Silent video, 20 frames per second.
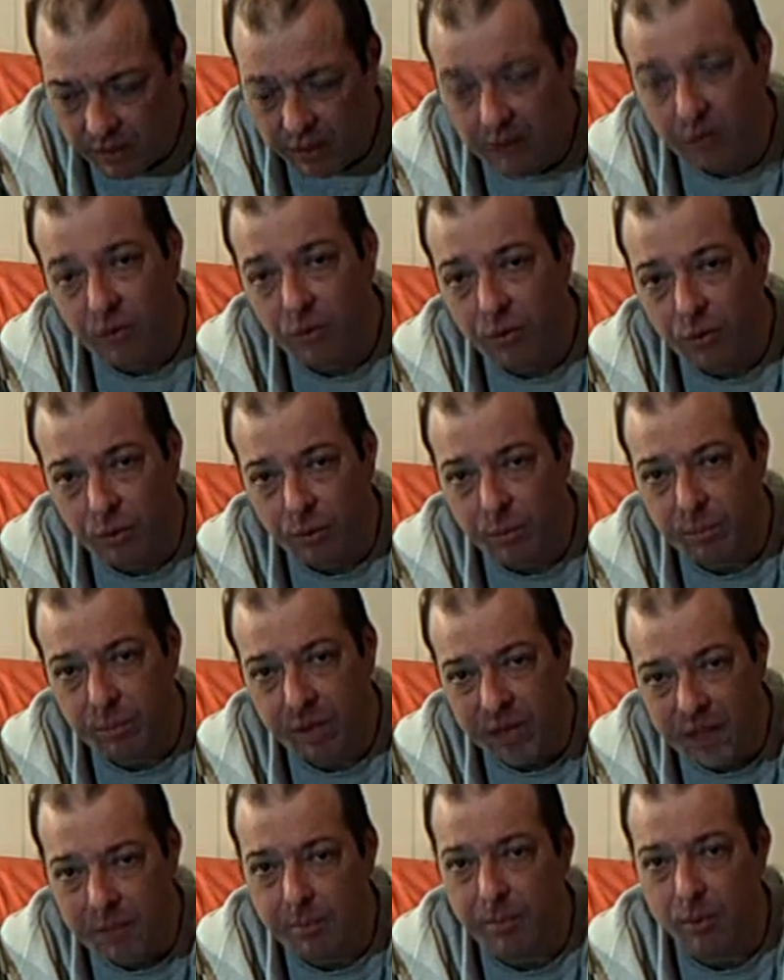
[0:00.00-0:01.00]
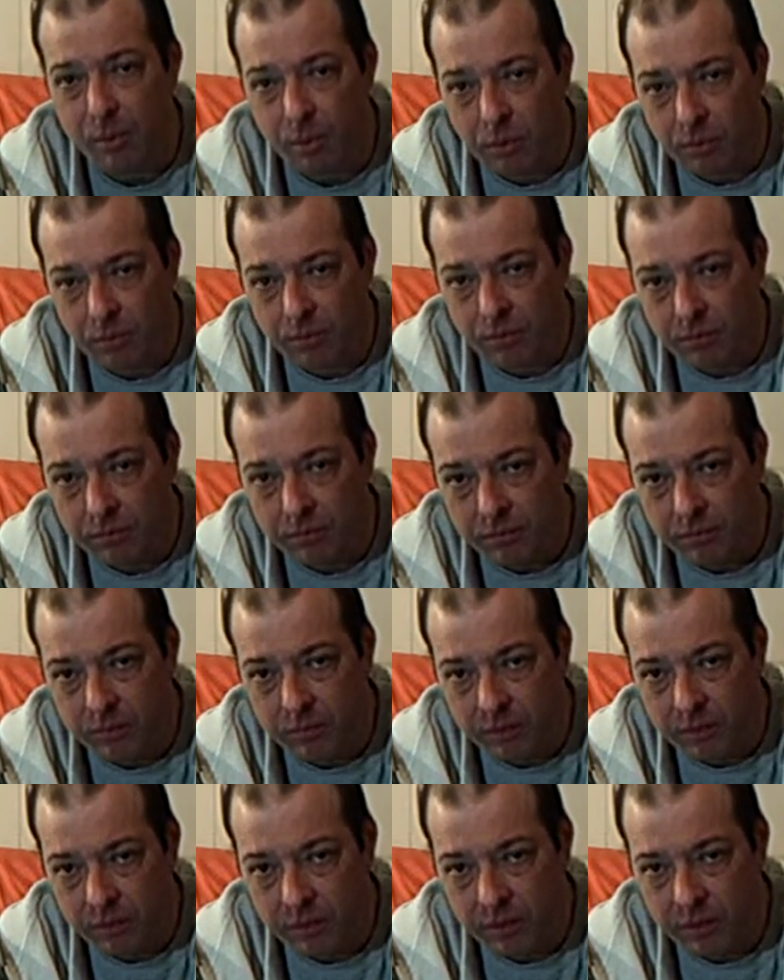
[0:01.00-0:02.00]
that through the people,
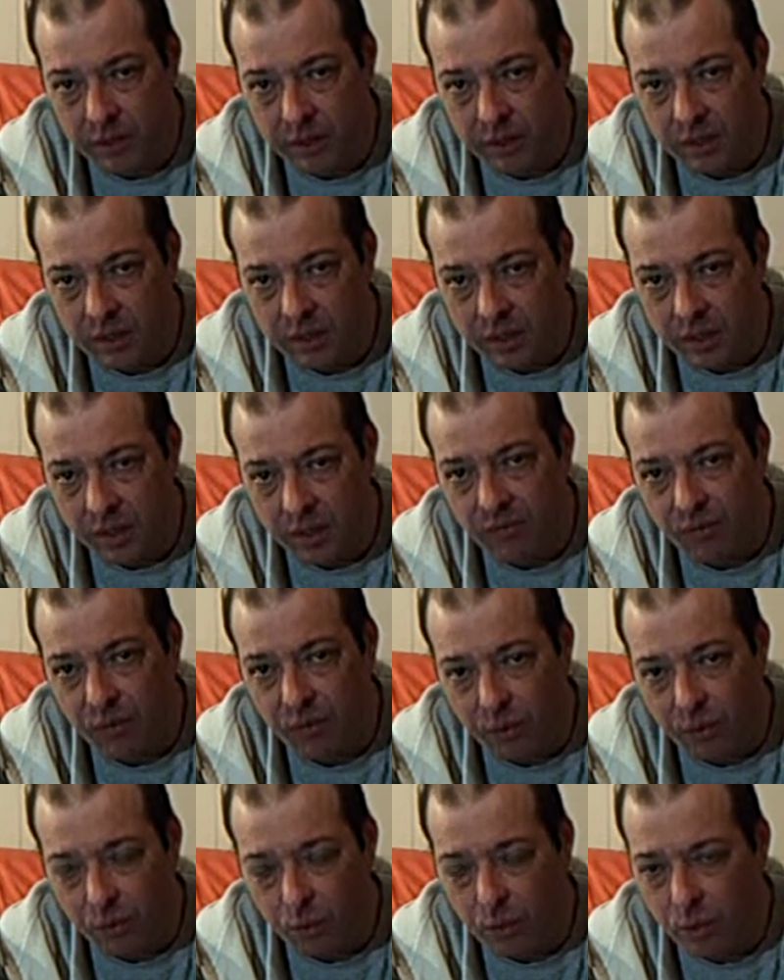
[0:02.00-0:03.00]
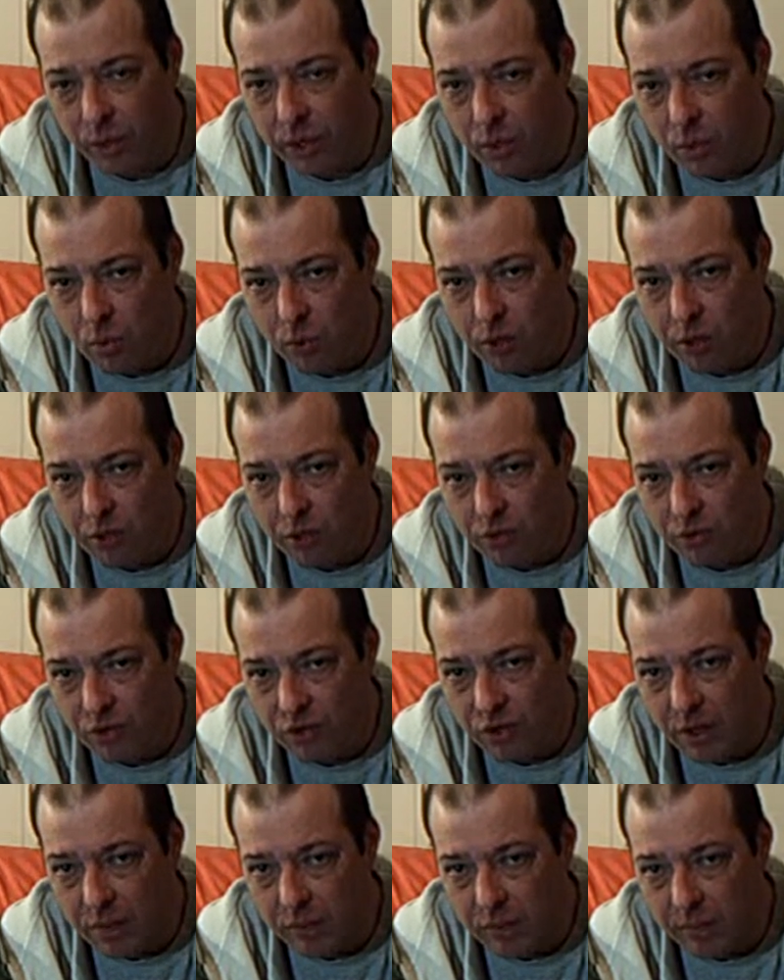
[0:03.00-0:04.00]
if we really want to do
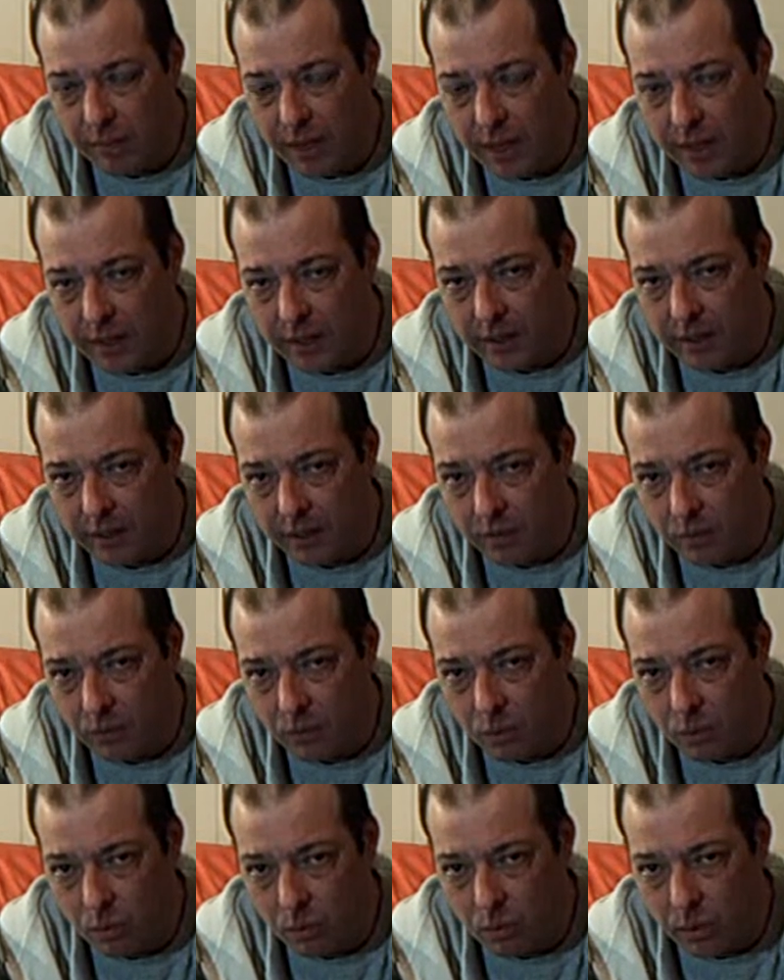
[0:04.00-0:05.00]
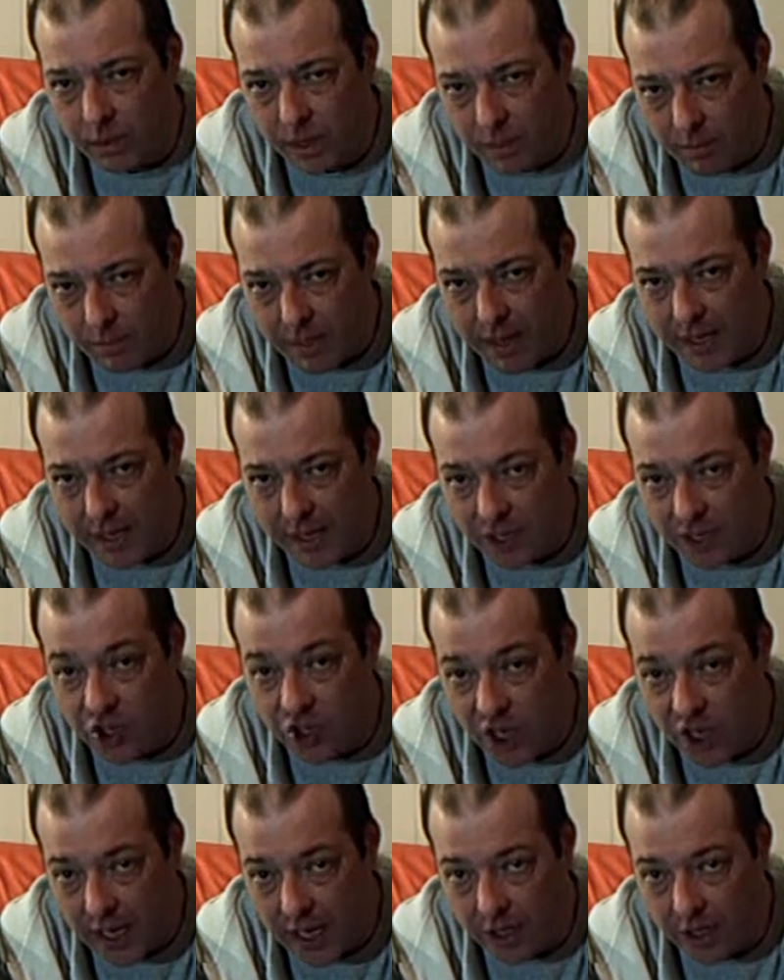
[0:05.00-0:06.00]
something about it, we can make a
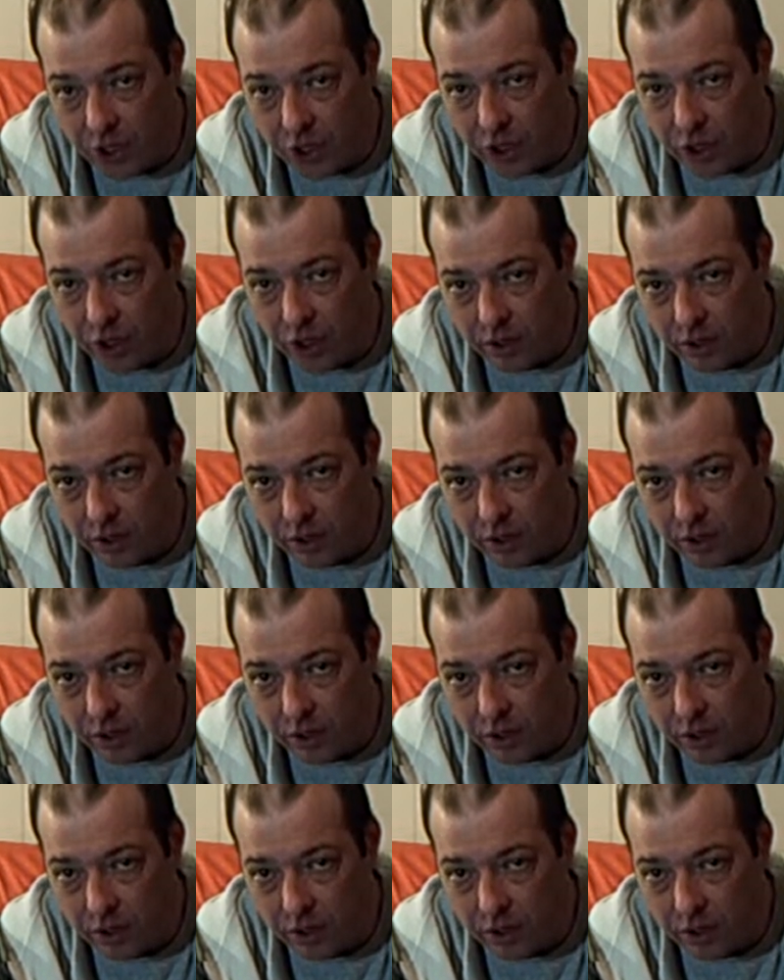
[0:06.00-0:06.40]
change.